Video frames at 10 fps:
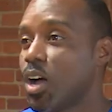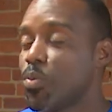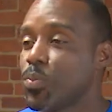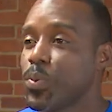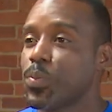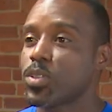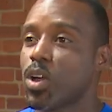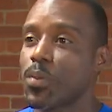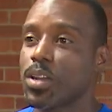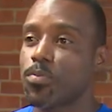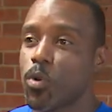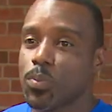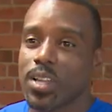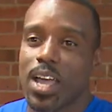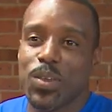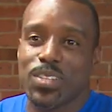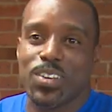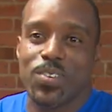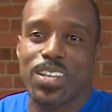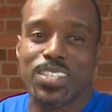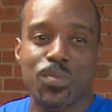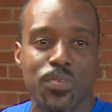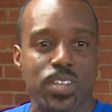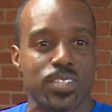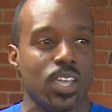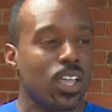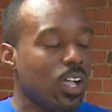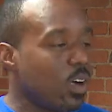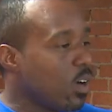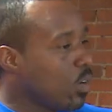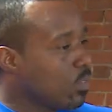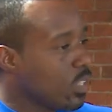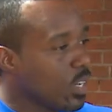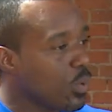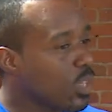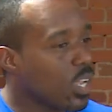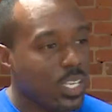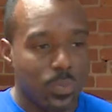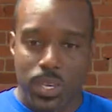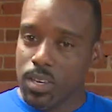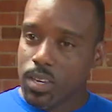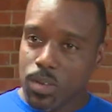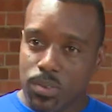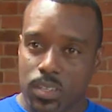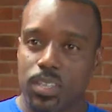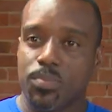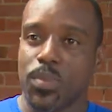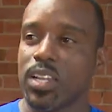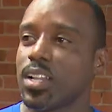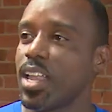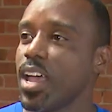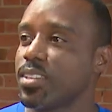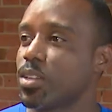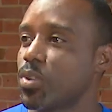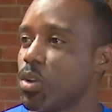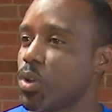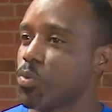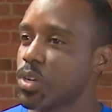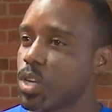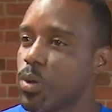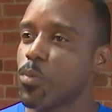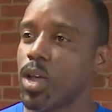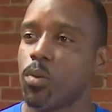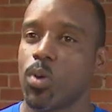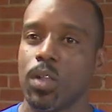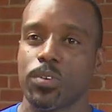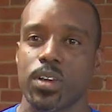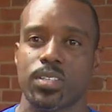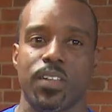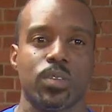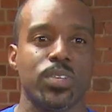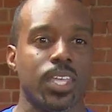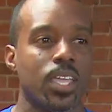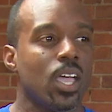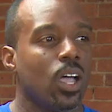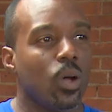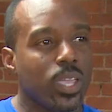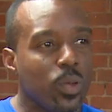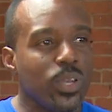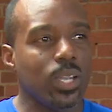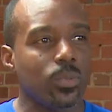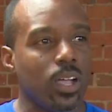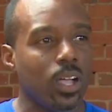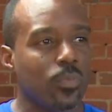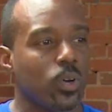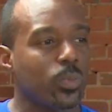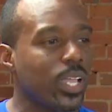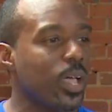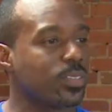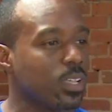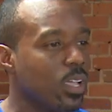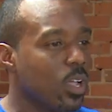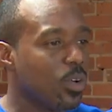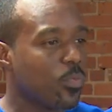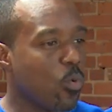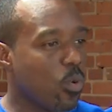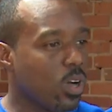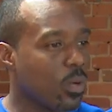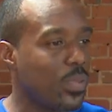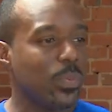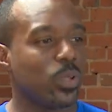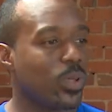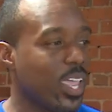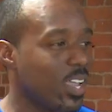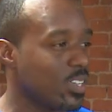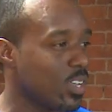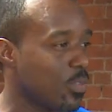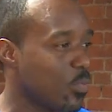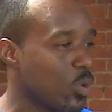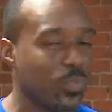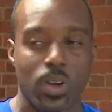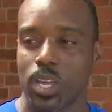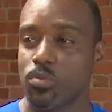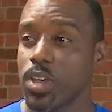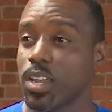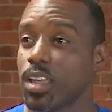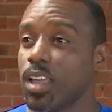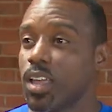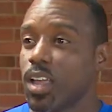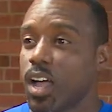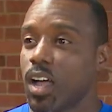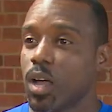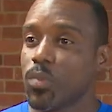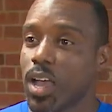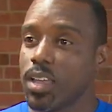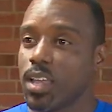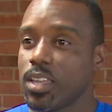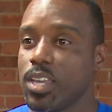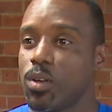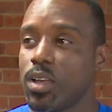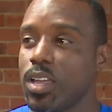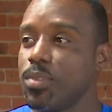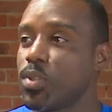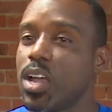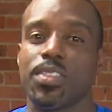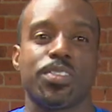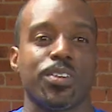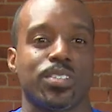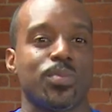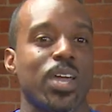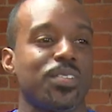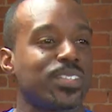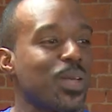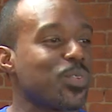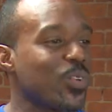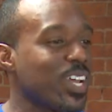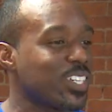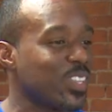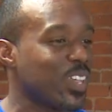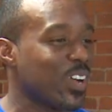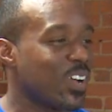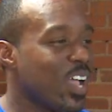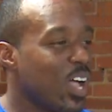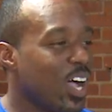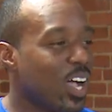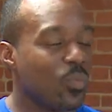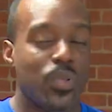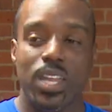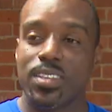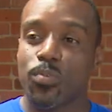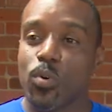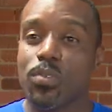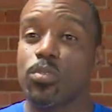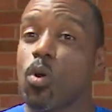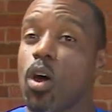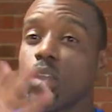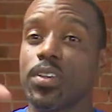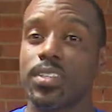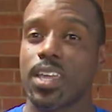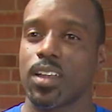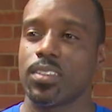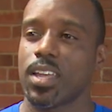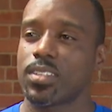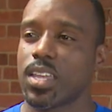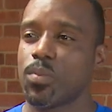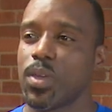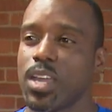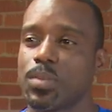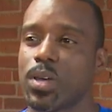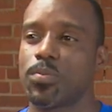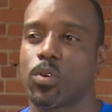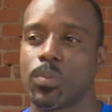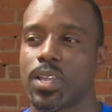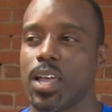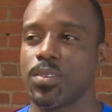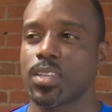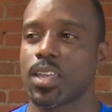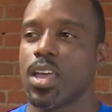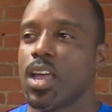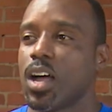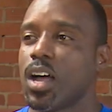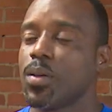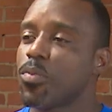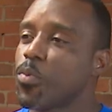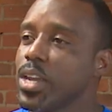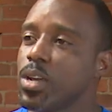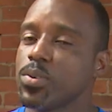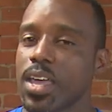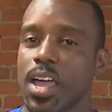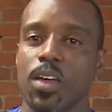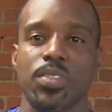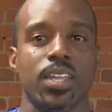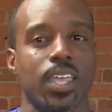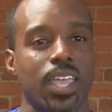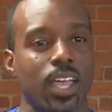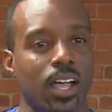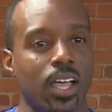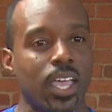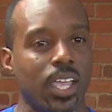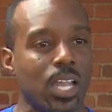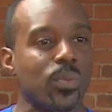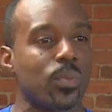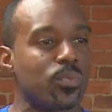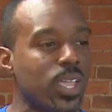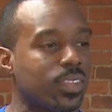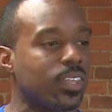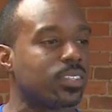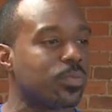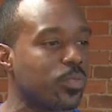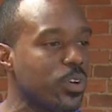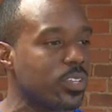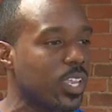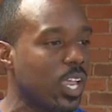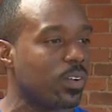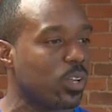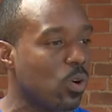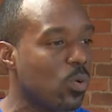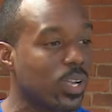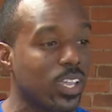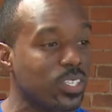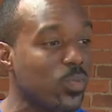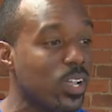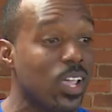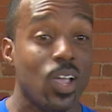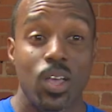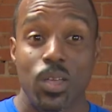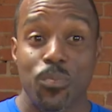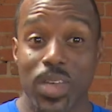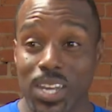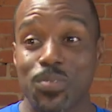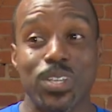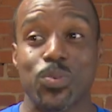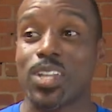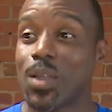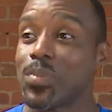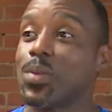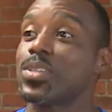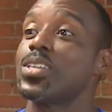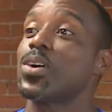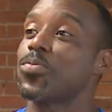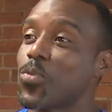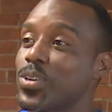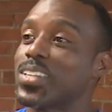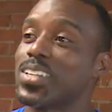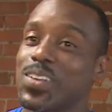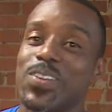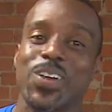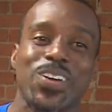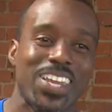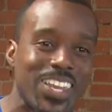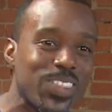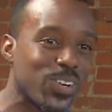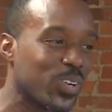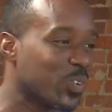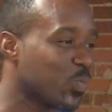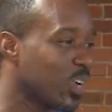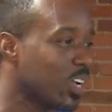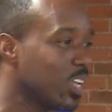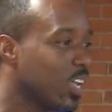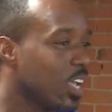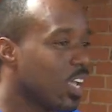When people talk about affordable housing, right? Some of us are, lucky to be, middle class, and we're doing well for ourselves. And we say, okay, we need affordable housing for people who can't afford market rate. Implying that there's some kind of separation there. But it's important for all of us to get on that same page about affordable housing. If we don't have that economic mix, that diversity here in Norwalk, guess what? Many of us would not be able to afford to live here either, right?